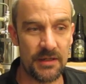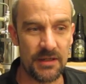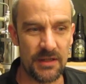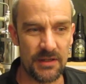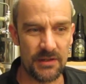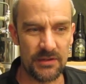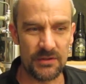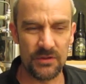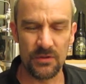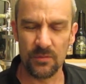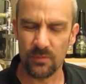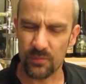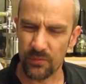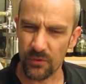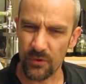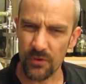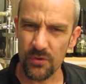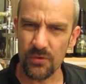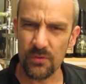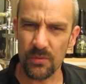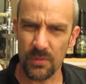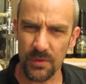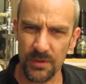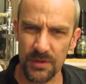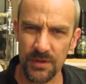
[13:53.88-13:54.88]
to
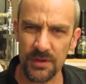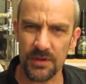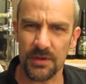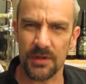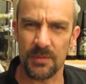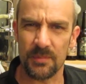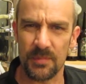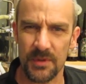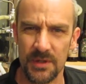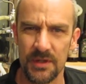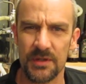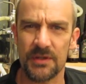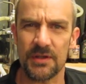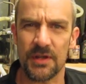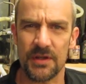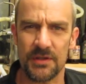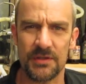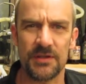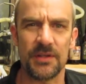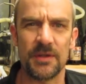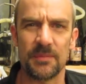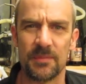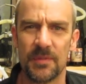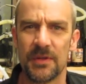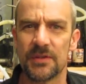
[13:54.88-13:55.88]
brew within the
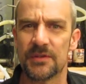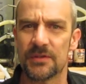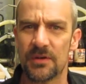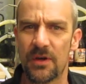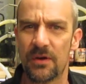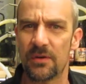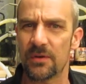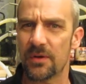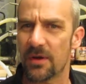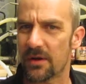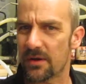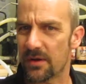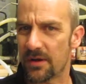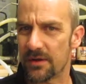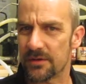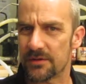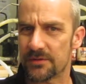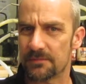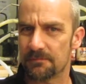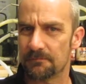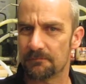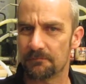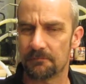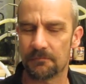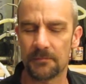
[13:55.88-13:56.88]
BJCP style
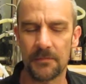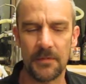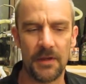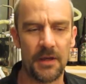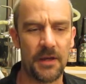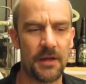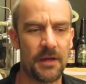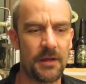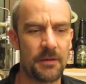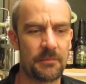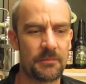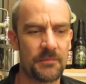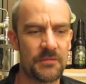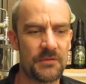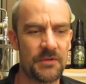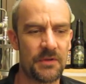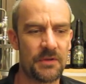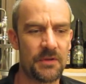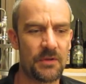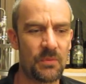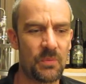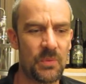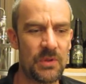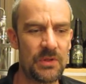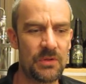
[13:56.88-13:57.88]
guidelines. So
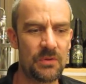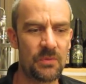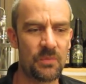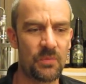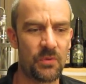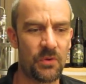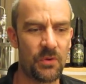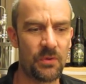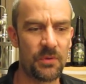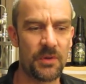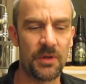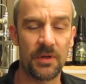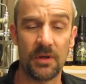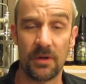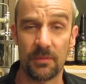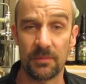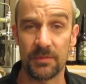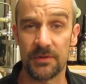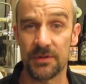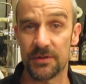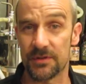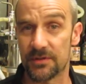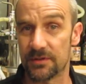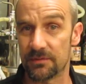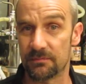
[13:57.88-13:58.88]
that when you brew in a
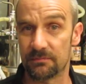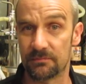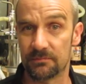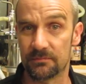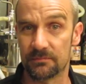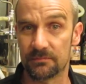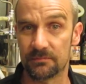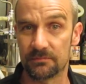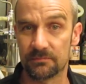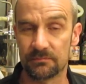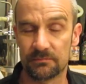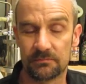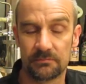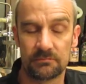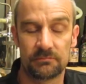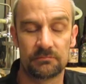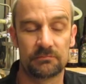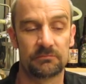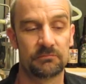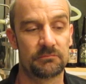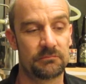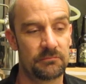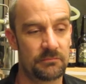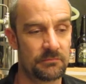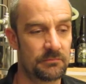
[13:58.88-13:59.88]
competition,
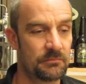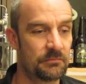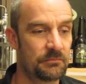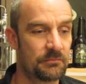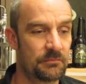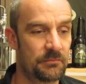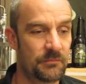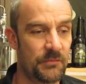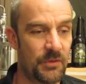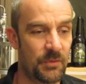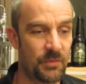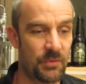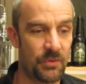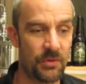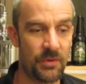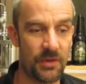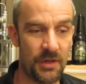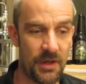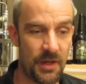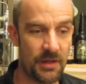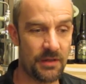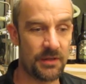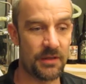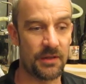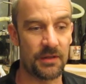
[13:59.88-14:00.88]
you're
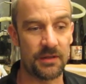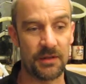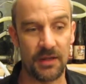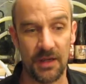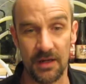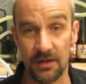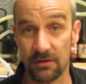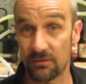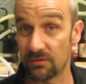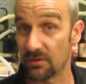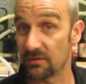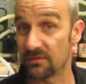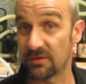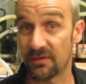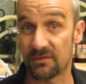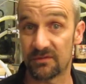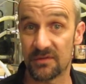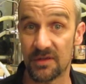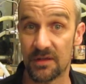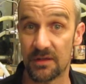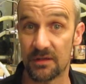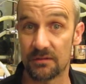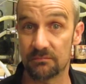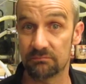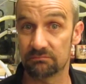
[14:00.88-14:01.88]
brewing under category
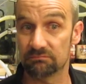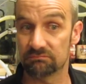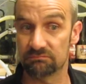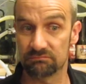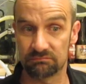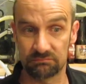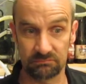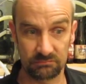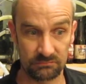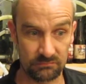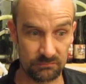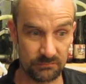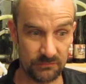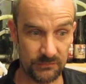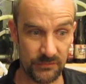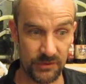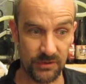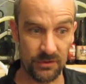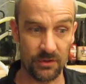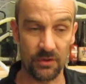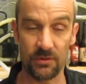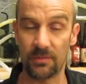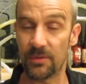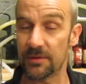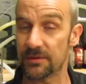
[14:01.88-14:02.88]
15, you
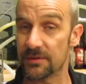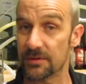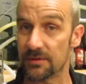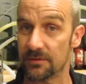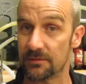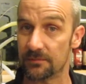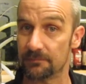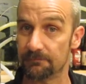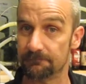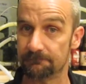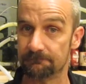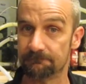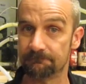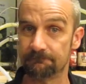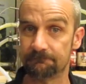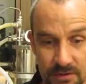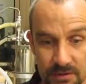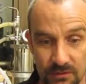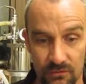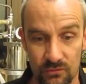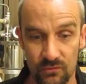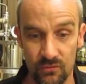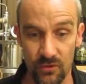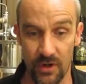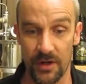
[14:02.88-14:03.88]
know what to do. It's
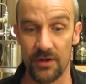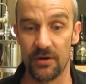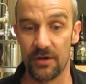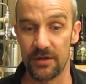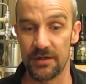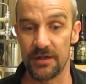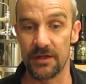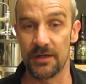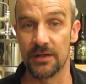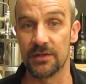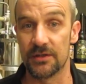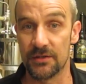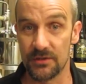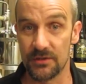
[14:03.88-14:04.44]
a great idea